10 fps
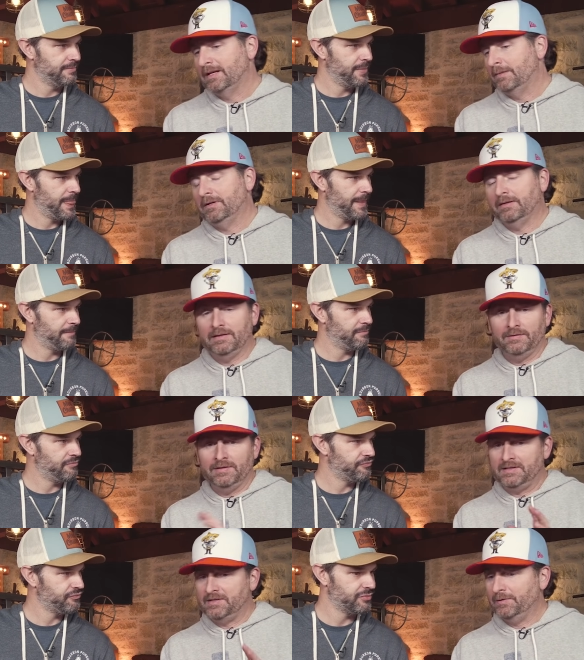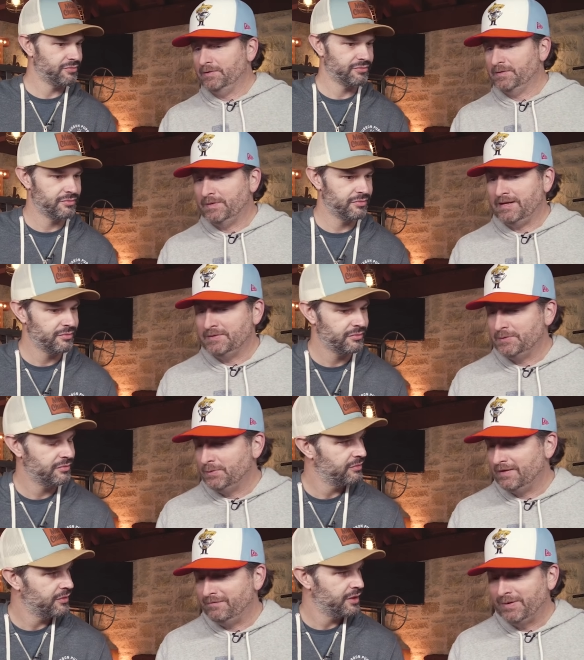Speaker 1: And I'm not going to give any secrets, but I know you
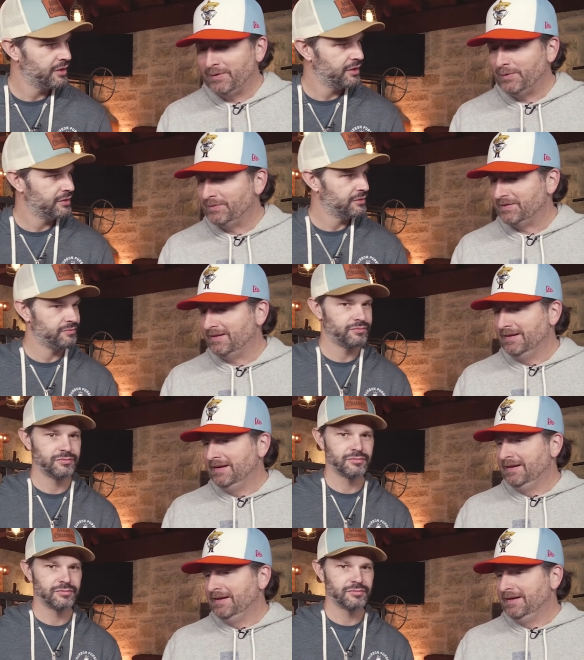have barrels that